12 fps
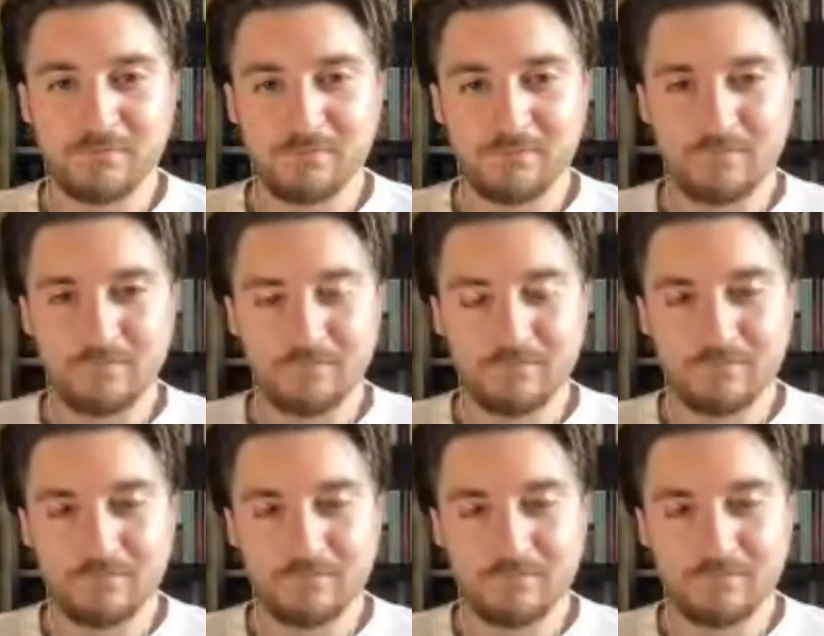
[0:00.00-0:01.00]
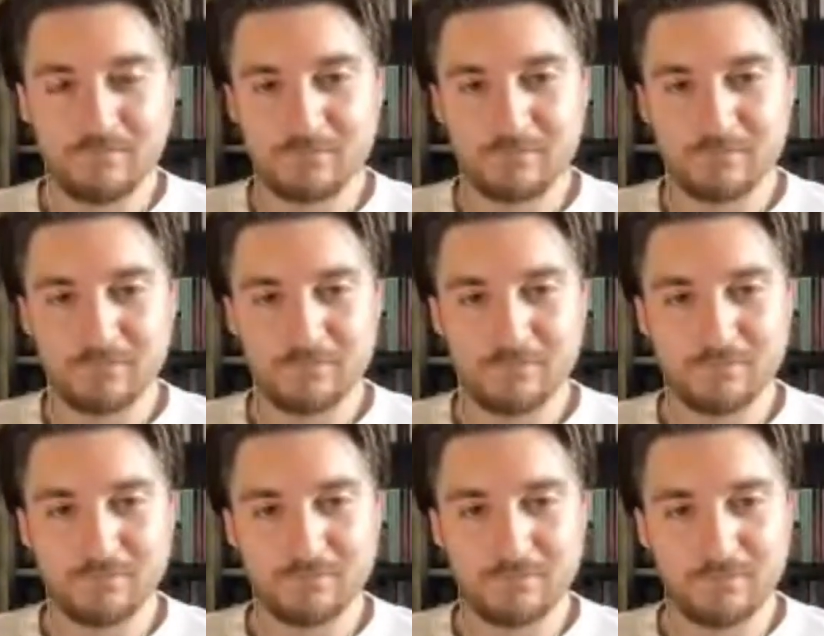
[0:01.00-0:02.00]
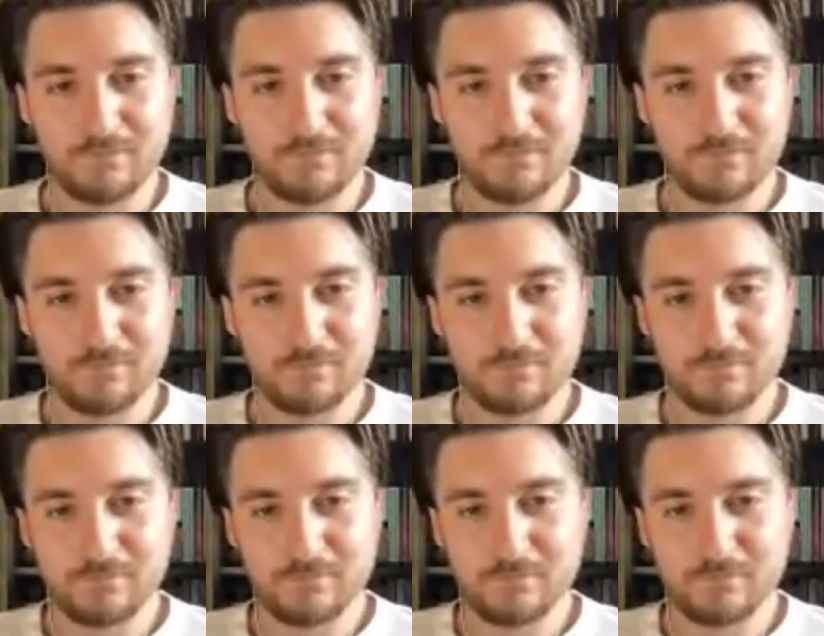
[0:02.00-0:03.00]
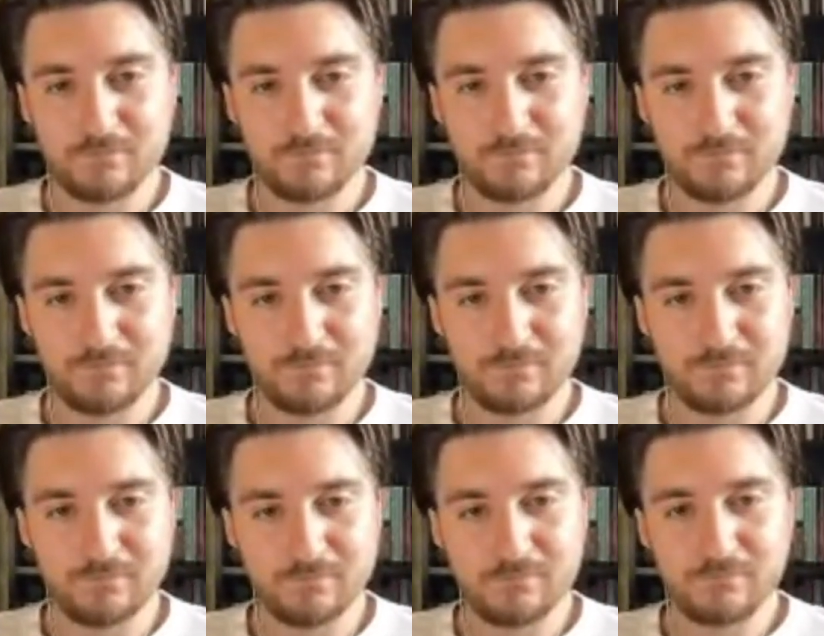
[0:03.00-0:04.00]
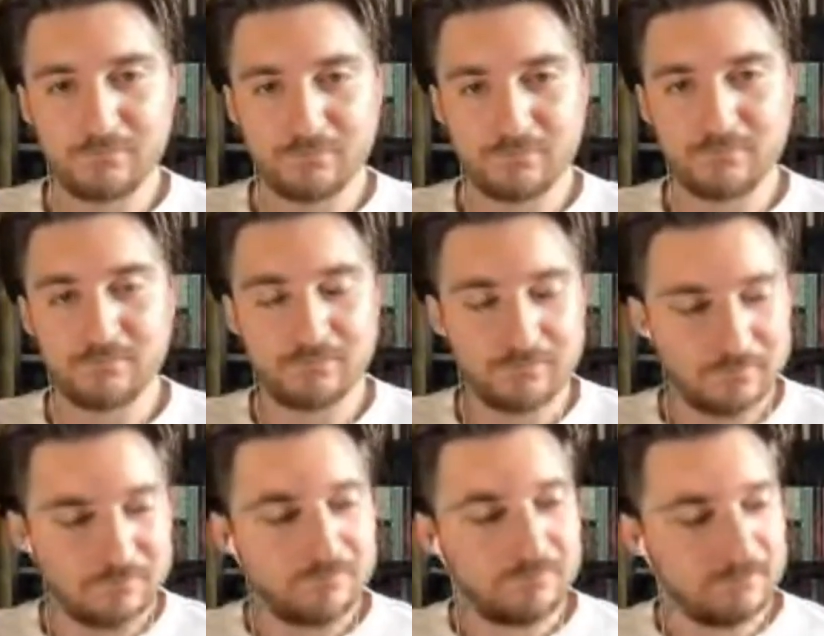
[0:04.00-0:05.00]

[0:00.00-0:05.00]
(not speaking)